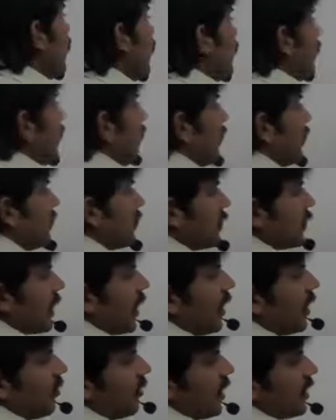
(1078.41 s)

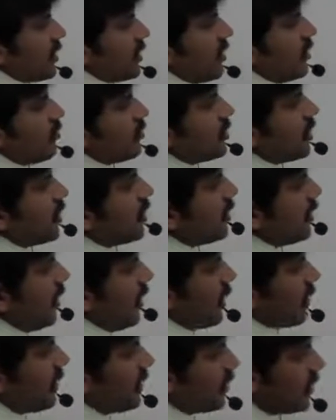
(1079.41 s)
runtime exception
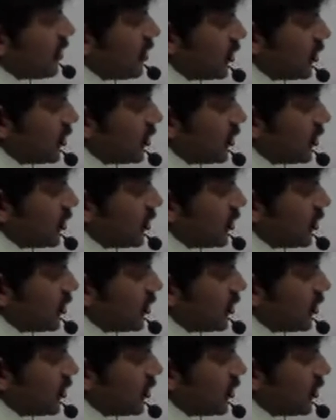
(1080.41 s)
and its